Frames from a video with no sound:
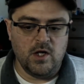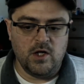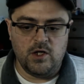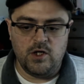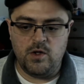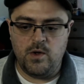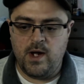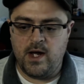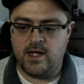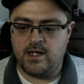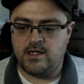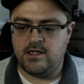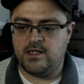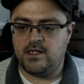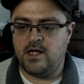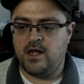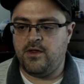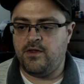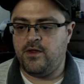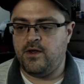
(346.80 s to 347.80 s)
You had
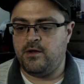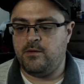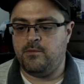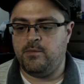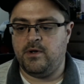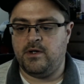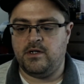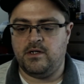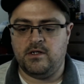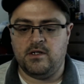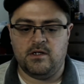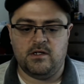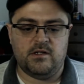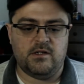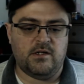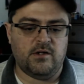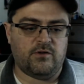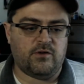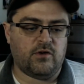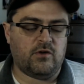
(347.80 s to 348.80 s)
nothing but
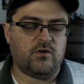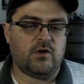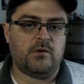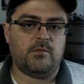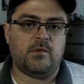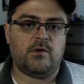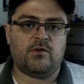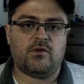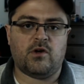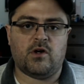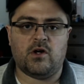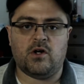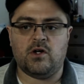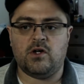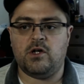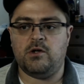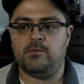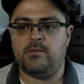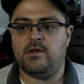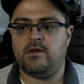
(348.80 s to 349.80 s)
disagreements,
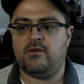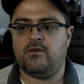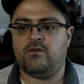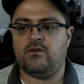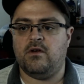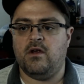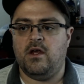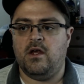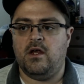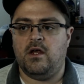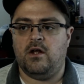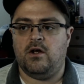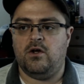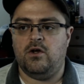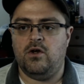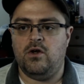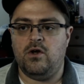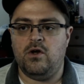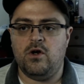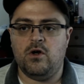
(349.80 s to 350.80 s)
arguments.
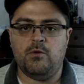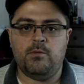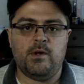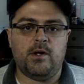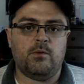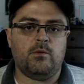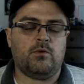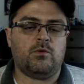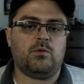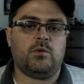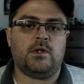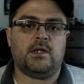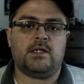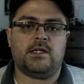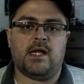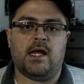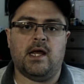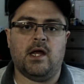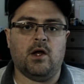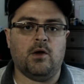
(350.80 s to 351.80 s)
Nobody was willing to
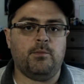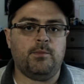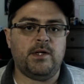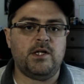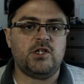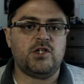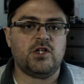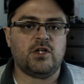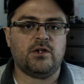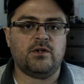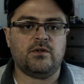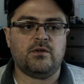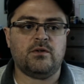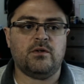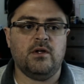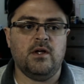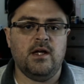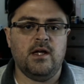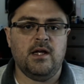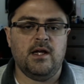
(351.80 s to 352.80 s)
help each other.
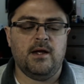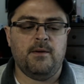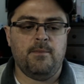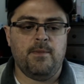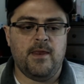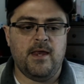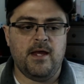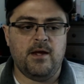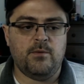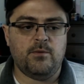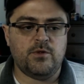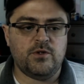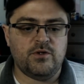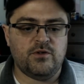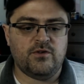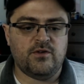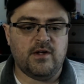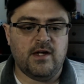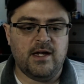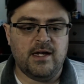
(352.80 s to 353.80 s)
It
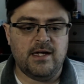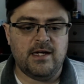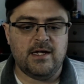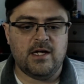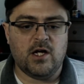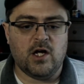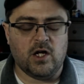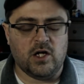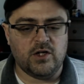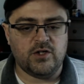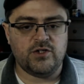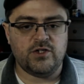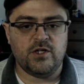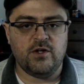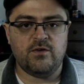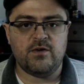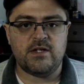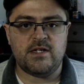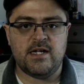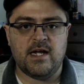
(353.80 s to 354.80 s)
was a
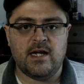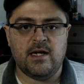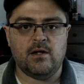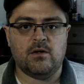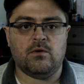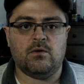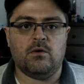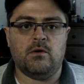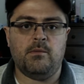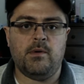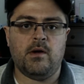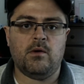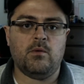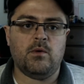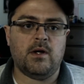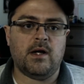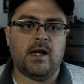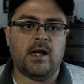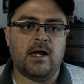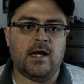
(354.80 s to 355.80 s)
cautionary tale about
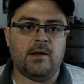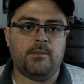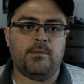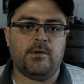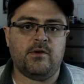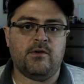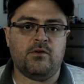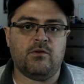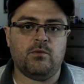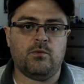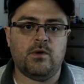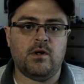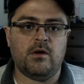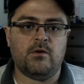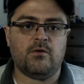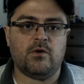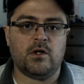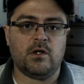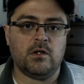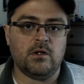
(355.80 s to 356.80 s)
what happens
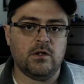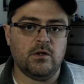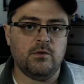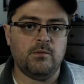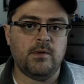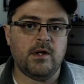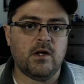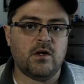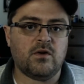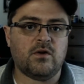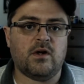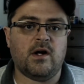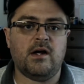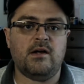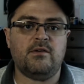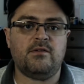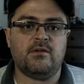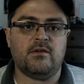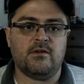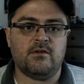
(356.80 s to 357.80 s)
whenever a looming
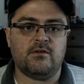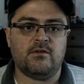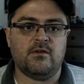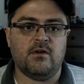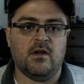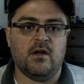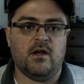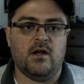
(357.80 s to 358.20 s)
crisis